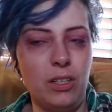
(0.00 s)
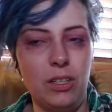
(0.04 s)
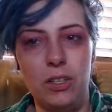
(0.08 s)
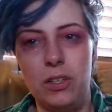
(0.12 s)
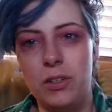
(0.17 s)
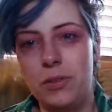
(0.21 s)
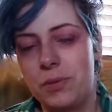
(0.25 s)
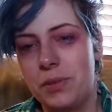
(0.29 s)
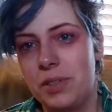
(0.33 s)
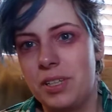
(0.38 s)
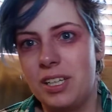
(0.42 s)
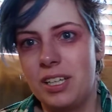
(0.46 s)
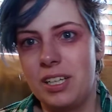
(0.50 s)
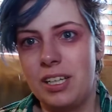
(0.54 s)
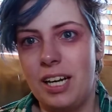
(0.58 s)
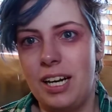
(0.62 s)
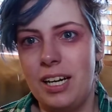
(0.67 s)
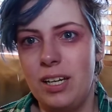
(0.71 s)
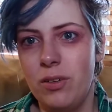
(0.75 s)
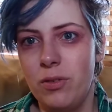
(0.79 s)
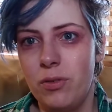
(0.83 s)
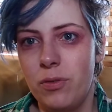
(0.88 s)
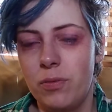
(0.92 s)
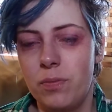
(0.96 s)
you
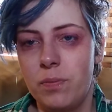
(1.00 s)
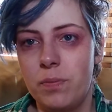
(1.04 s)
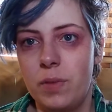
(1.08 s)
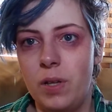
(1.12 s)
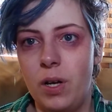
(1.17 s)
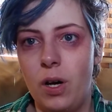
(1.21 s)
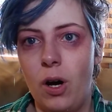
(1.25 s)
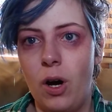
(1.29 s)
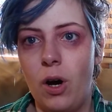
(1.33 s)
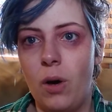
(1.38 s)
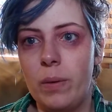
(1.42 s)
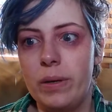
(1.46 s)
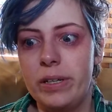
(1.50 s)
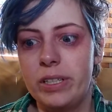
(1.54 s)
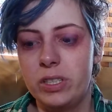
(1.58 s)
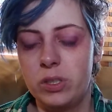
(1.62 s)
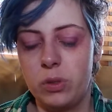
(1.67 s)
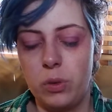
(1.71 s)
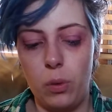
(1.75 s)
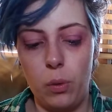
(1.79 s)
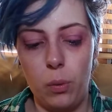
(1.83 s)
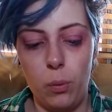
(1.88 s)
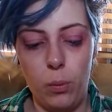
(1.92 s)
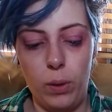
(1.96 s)
kind of always
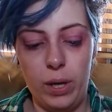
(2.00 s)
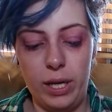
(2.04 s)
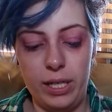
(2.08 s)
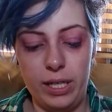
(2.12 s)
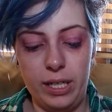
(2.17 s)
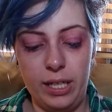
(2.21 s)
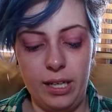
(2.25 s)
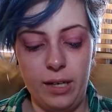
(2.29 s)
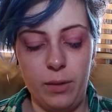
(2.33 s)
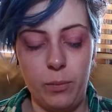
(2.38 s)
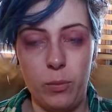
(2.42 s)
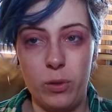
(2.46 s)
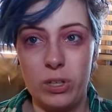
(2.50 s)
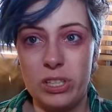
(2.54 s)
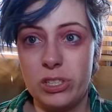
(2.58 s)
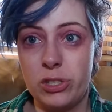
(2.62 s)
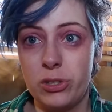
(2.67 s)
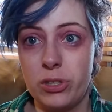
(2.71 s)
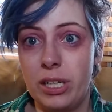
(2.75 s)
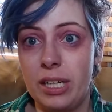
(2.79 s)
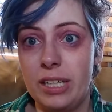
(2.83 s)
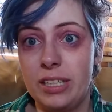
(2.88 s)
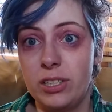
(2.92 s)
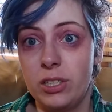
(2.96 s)
want a
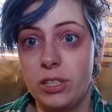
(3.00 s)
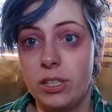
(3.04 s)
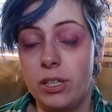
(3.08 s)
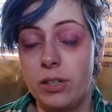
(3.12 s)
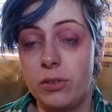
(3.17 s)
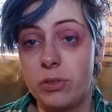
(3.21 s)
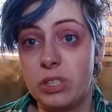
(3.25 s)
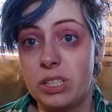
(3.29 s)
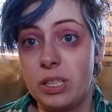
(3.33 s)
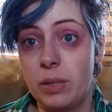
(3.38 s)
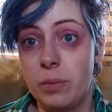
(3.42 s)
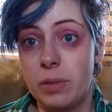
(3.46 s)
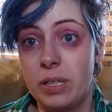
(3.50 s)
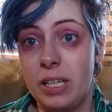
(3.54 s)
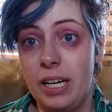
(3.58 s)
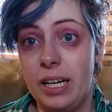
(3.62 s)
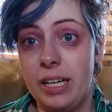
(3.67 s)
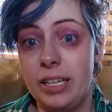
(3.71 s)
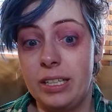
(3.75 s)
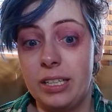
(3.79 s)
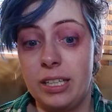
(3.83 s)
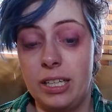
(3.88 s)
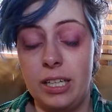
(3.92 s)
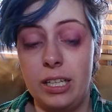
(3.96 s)
moisturizer of some
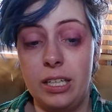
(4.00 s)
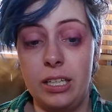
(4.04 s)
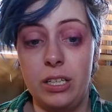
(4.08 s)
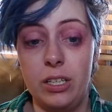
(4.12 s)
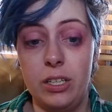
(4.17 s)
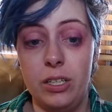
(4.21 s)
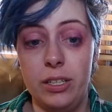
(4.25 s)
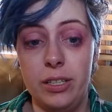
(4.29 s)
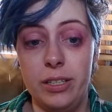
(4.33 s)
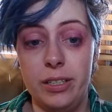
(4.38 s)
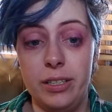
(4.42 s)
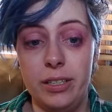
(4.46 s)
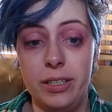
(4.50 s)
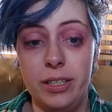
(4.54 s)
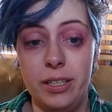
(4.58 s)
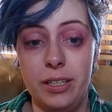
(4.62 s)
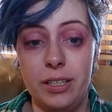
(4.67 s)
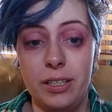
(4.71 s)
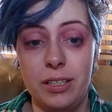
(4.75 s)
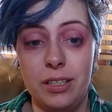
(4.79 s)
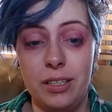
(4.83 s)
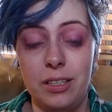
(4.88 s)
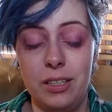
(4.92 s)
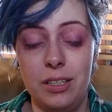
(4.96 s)
kind in your
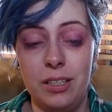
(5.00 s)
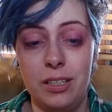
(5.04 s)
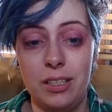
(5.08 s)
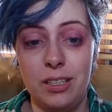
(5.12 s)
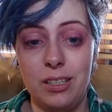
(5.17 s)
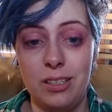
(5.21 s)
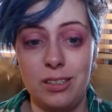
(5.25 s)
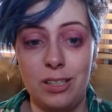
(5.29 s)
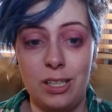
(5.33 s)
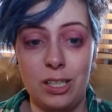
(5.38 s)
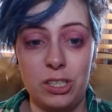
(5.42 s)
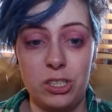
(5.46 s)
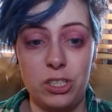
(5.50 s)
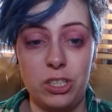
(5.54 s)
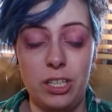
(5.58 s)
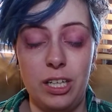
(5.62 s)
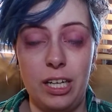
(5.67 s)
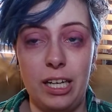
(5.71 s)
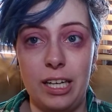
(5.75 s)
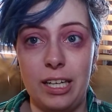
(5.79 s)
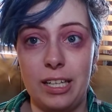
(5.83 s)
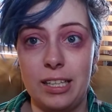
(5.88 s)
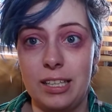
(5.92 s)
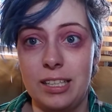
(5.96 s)
collection,
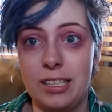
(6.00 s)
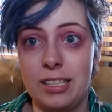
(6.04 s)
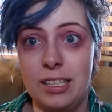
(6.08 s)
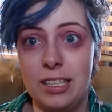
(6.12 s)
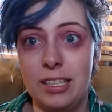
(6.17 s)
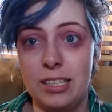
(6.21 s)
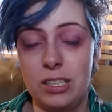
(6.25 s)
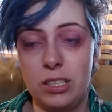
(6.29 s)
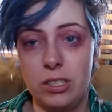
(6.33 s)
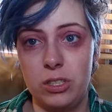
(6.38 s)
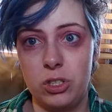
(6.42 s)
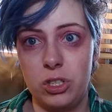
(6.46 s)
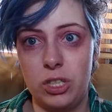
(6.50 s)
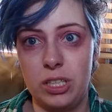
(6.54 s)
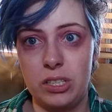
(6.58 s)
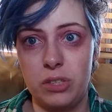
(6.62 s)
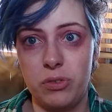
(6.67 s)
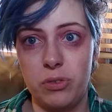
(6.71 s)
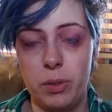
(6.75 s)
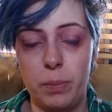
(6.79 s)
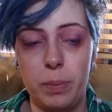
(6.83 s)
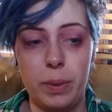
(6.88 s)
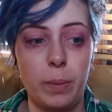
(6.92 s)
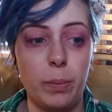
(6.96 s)
and this isn't just
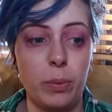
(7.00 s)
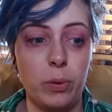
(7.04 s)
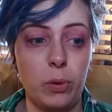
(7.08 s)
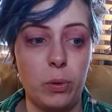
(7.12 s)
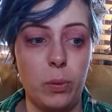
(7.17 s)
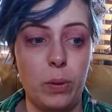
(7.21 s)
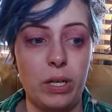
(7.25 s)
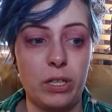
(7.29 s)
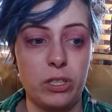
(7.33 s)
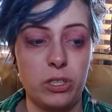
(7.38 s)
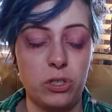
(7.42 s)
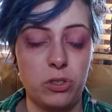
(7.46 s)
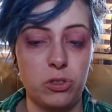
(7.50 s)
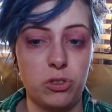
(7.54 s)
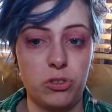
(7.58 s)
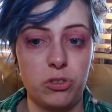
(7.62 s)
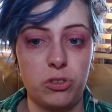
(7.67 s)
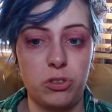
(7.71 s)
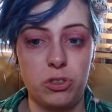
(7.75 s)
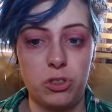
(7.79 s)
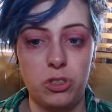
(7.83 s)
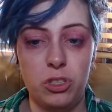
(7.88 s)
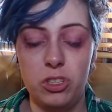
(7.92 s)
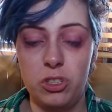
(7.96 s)
for people who want to
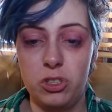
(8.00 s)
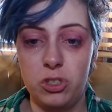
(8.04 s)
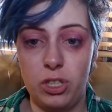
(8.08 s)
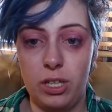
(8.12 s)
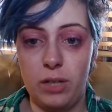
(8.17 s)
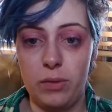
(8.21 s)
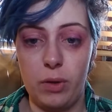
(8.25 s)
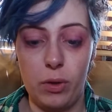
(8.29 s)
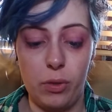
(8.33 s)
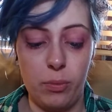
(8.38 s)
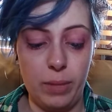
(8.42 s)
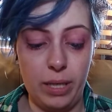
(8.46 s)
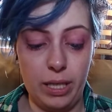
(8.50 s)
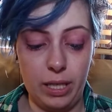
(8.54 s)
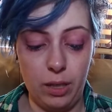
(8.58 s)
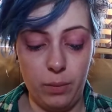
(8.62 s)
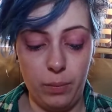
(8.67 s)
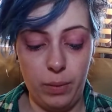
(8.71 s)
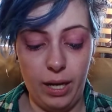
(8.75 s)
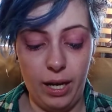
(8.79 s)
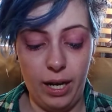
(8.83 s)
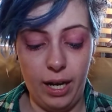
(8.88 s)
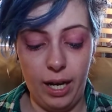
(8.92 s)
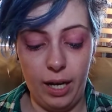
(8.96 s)
start with
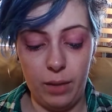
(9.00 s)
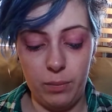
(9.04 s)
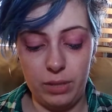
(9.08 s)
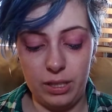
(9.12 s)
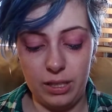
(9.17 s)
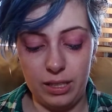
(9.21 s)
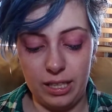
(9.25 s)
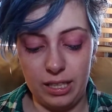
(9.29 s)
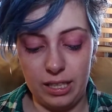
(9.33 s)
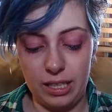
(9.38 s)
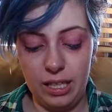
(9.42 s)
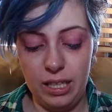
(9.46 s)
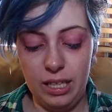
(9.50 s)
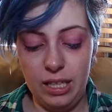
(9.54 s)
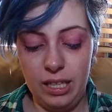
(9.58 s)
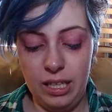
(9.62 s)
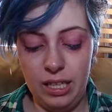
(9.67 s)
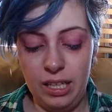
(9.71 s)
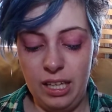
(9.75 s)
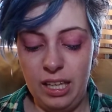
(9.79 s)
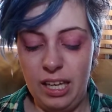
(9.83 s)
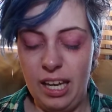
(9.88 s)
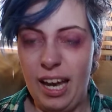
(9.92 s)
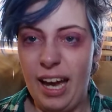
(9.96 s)
makeup. I mean, like
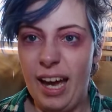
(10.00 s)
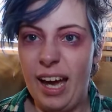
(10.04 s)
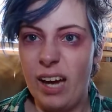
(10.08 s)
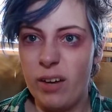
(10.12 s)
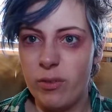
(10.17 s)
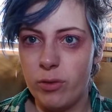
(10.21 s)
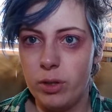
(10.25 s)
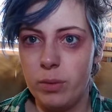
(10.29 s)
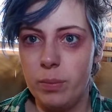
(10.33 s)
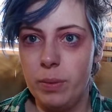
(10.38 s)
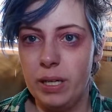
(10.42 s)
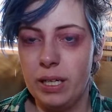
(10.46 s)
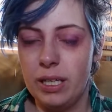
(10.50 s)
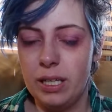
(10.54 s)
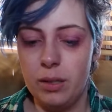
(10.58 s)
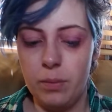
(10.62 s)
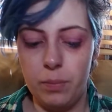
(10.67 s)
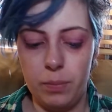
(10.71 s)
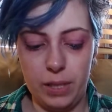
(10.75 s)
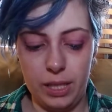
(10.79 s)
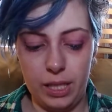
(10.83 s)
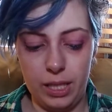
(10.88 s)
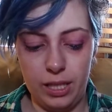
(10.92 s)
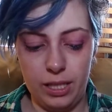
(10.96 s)
everybody,
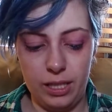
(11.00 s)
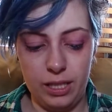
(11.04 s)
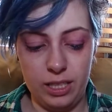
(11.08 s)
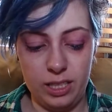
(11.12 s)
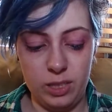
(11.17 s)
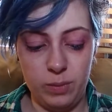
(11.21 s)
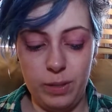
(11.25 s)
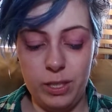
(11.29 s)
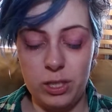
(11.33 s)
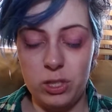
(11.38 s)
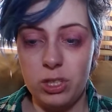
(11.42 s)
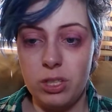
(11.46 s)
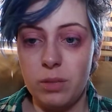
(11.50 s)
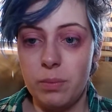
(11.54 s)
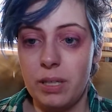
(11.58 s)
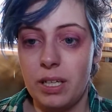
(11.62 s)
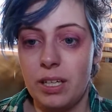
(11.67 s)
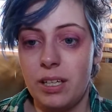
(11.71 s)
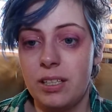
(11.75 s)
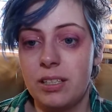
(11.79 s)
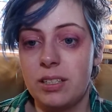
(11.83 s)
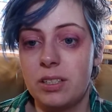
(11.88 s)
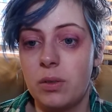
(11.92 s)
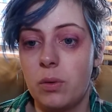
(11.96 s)
because especially
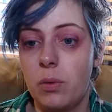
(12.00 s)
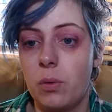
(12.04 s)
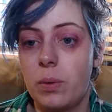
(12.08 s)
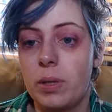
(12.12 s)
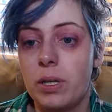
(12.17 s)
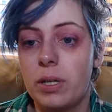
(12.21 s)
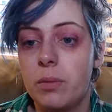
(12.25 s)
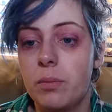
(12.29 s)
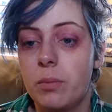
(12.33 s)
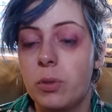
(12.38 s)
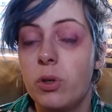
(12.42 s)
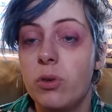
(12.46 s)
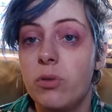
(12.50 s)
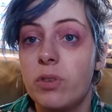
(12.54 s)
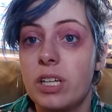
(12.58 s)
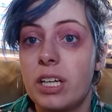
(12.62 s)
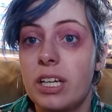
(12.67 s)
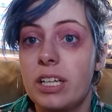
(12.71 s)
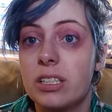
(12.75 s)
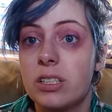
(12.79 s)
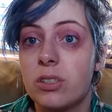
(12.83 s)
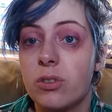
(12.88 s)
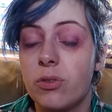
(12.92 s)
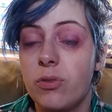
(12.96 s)
because we're moving
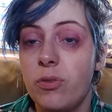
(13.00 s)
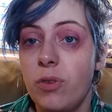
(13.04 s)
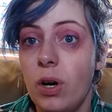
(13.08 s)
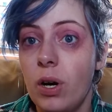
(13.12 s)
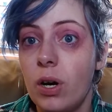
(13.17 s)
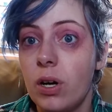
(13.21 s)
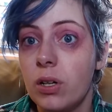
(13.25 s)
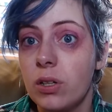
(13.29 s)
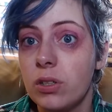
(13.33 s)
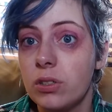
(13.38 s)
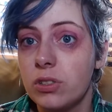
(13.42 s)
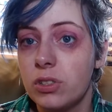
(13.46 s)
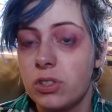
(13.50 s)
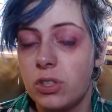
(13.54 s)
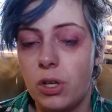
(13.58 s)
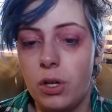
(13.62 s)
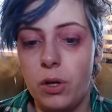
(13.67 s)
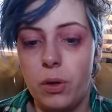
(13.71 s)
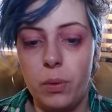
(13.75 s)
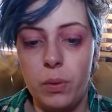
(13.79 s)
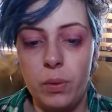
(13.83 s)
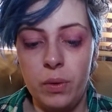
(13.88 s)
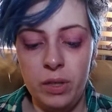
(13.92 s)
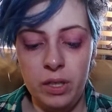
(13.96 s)
into fall,
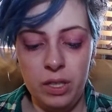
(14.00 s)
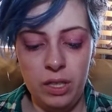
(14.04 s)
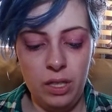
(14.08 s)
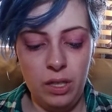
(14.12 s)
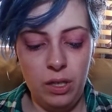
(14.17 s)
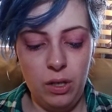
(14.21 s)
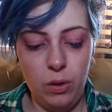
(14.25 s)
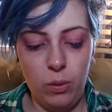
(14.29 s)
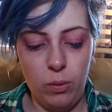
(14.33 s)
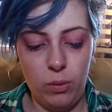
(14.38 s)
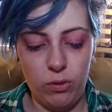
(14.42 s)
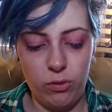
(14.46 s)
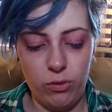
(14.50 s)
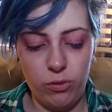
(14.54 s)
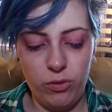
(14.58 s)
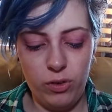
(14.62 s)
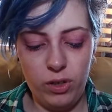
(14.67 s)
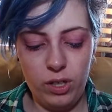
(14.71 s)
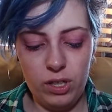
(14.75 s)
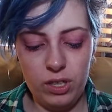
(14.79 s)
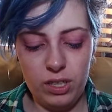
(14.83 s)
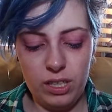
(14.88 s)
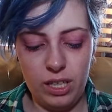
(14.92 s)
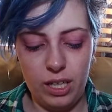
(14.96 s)
so when
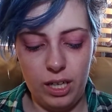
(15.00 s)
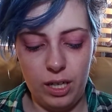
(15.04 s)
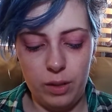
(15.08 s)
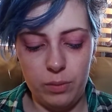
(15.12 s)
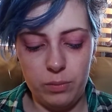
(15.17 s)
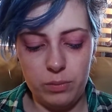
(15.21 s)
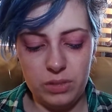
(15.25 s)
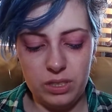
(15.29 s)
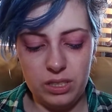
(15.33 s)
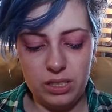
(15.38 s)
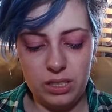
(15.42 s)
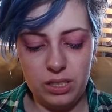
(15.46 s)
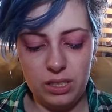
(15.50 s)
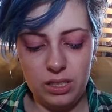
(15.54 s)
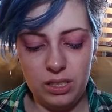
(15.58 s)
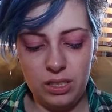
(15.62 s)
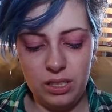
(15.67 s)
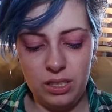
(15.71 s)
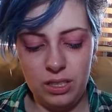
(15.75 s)
fall comes,